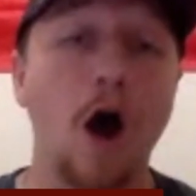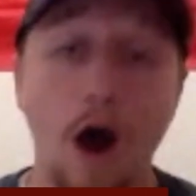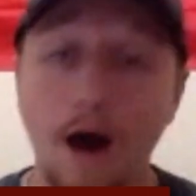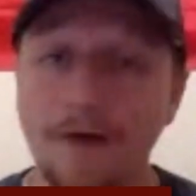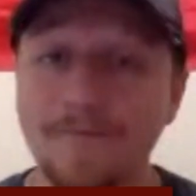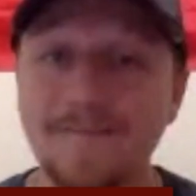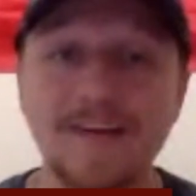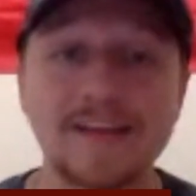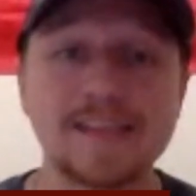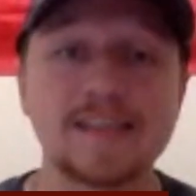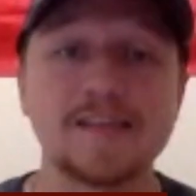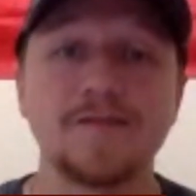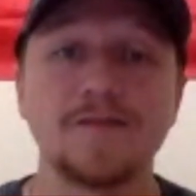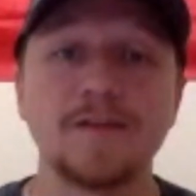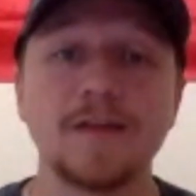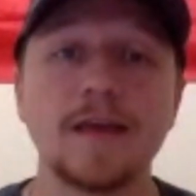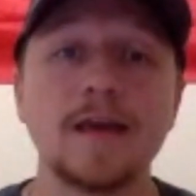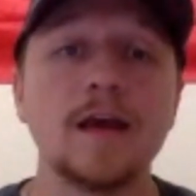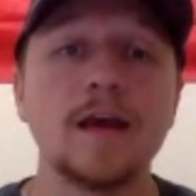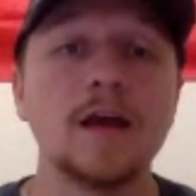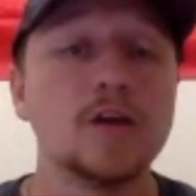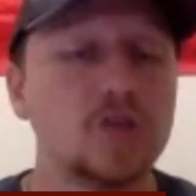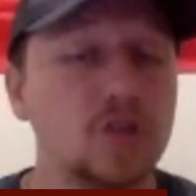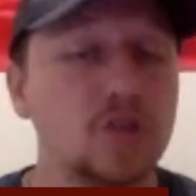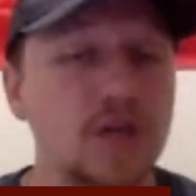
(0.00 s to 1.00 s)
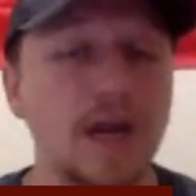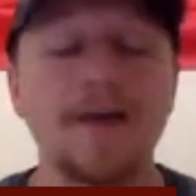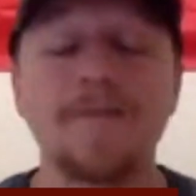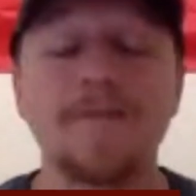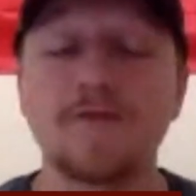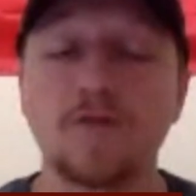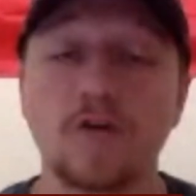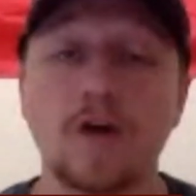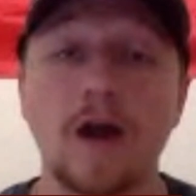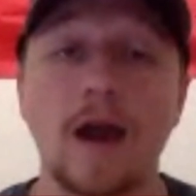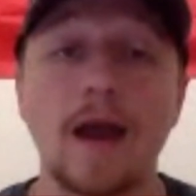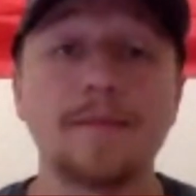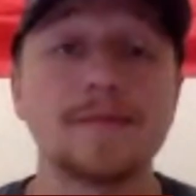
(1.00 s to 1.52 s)
Offensively,
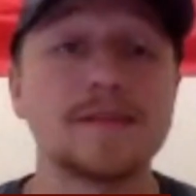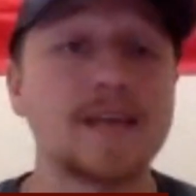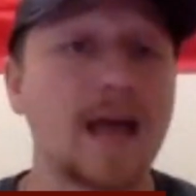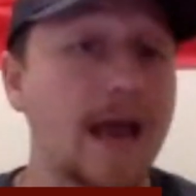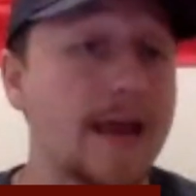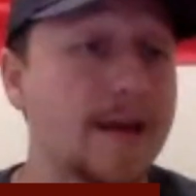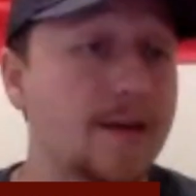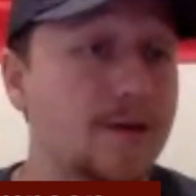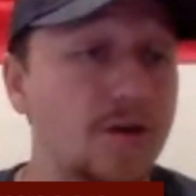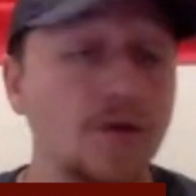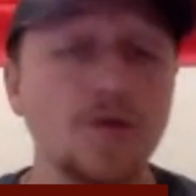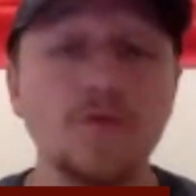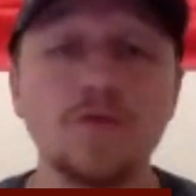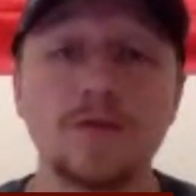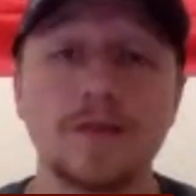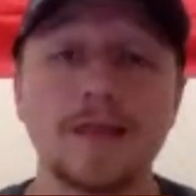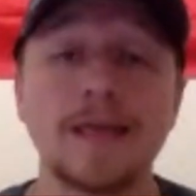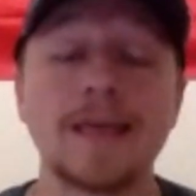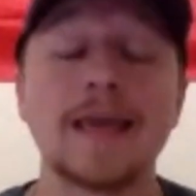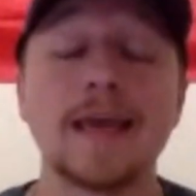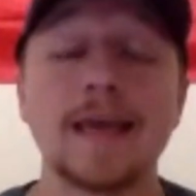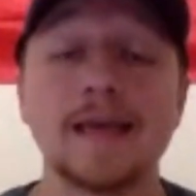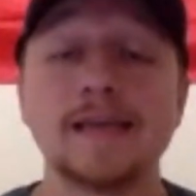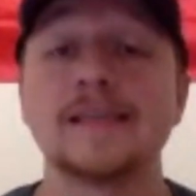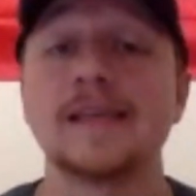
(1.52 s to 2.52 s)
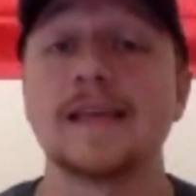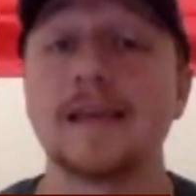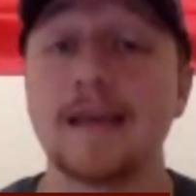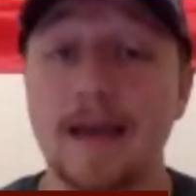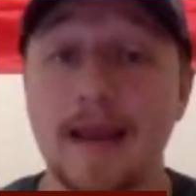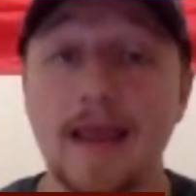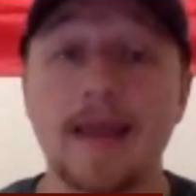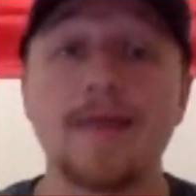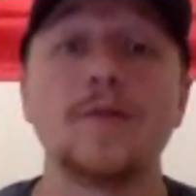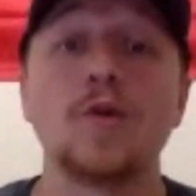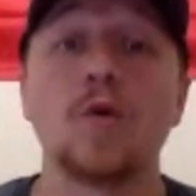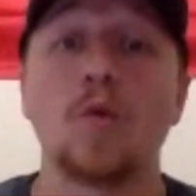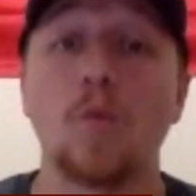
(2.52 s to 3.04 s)
Jeff Grimes, I do think, is a
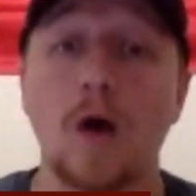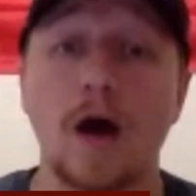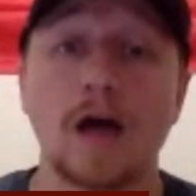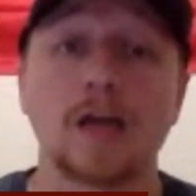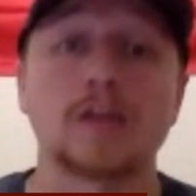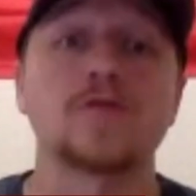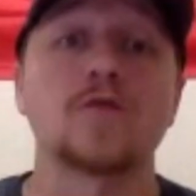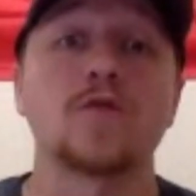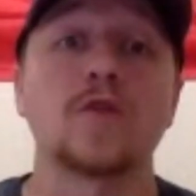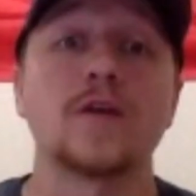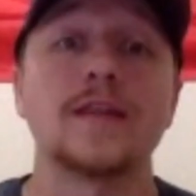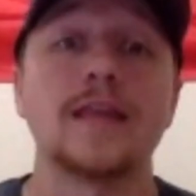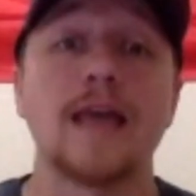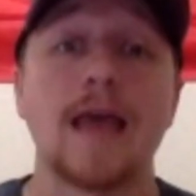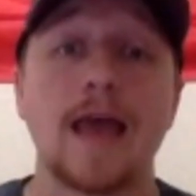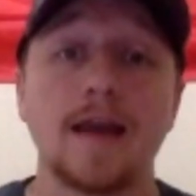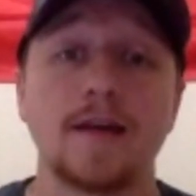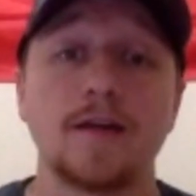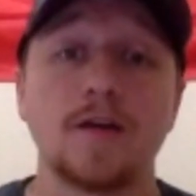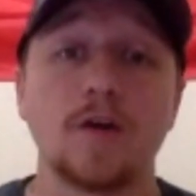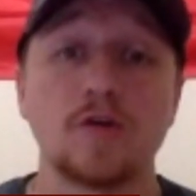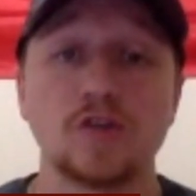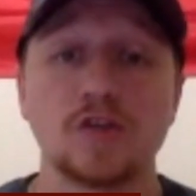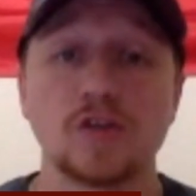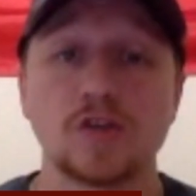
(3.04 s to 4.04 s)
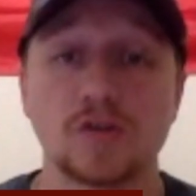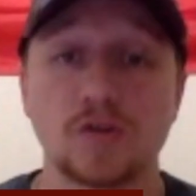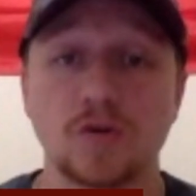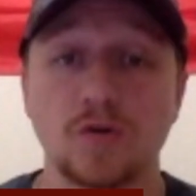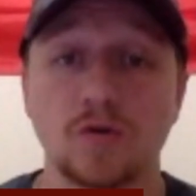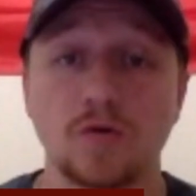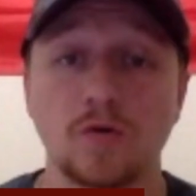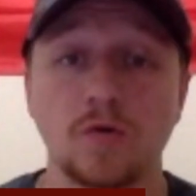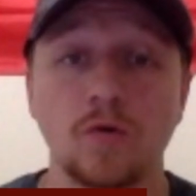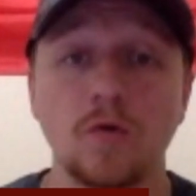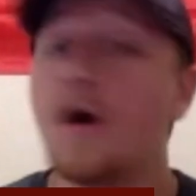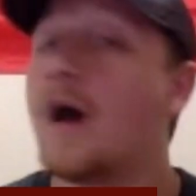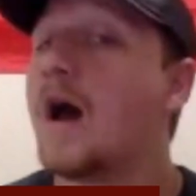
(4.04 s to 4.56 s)
name to watch for in the head coaching
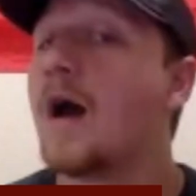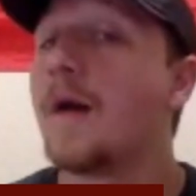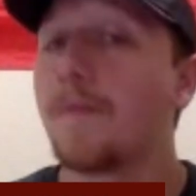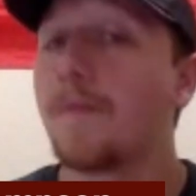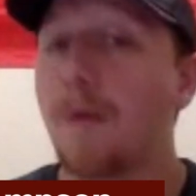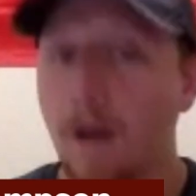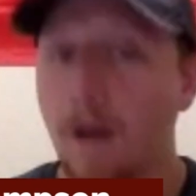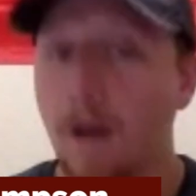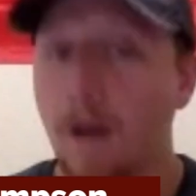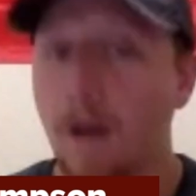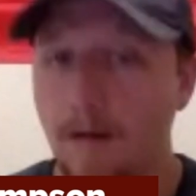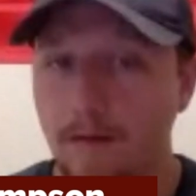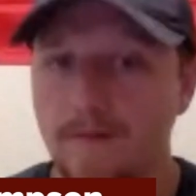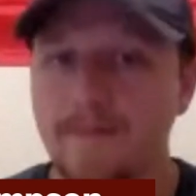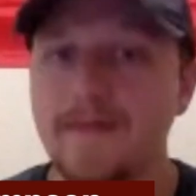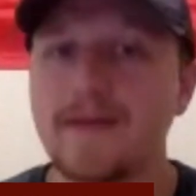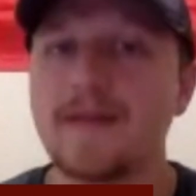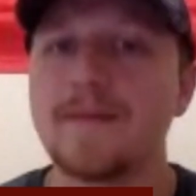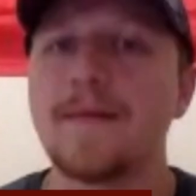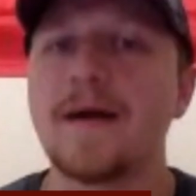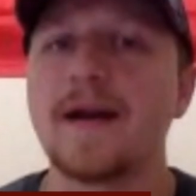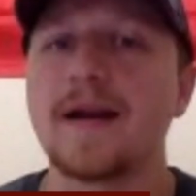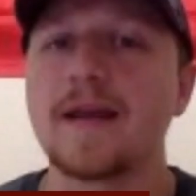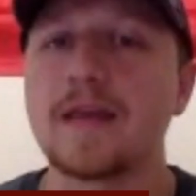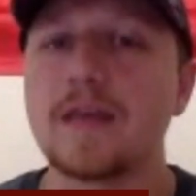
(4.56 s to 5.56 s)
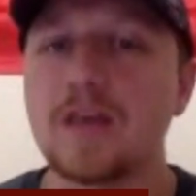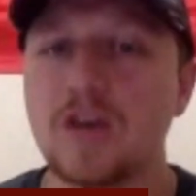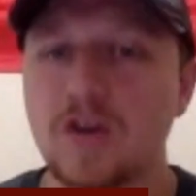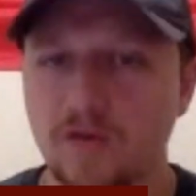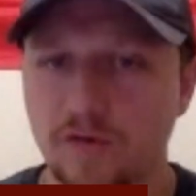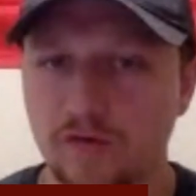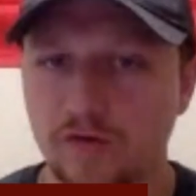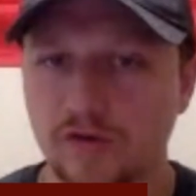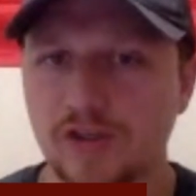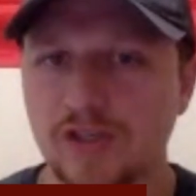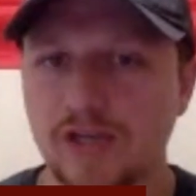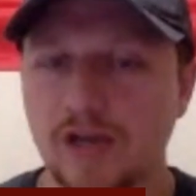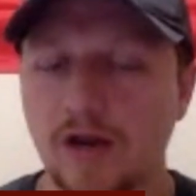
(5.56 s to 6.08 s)
circle, probably in about a year or
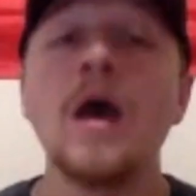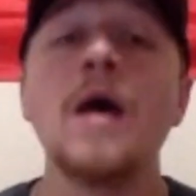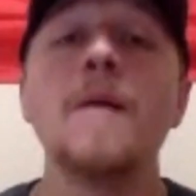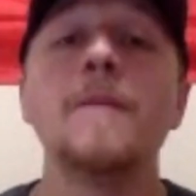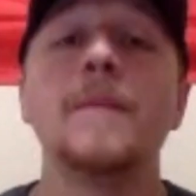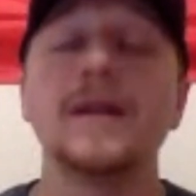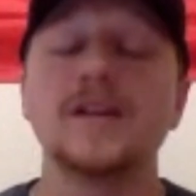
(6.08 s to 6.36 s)
so.